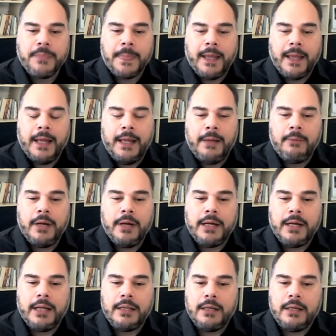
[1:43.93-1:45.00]
uh, we are
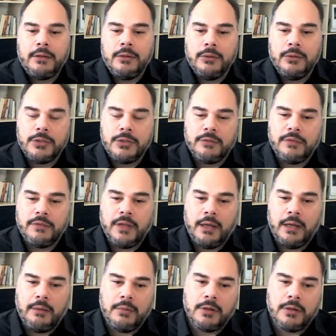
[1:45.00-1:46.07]
getting use of
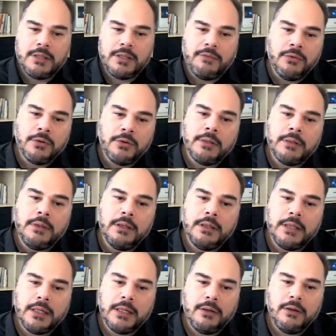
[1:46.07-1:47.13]
the most affordable
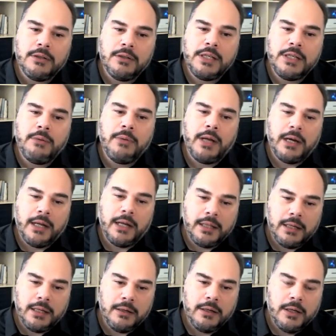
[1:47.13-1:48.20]
technology, we are
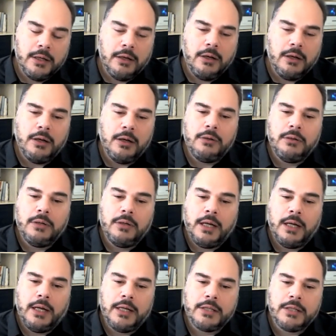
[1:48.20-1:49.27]
getting low
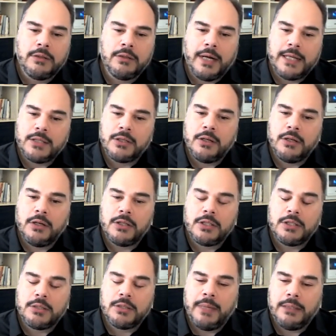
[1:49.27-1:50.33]
uh, storage
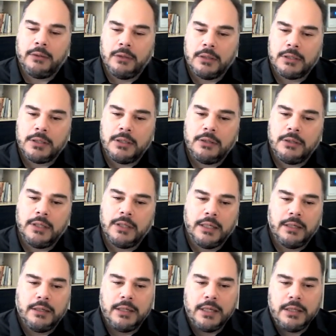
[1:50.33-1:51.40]
costs, but also in
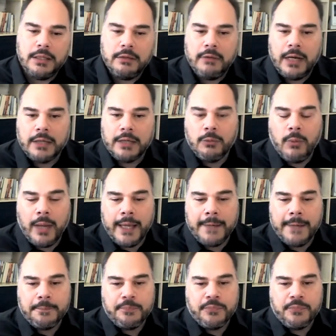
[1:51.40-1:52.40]
an indirect way,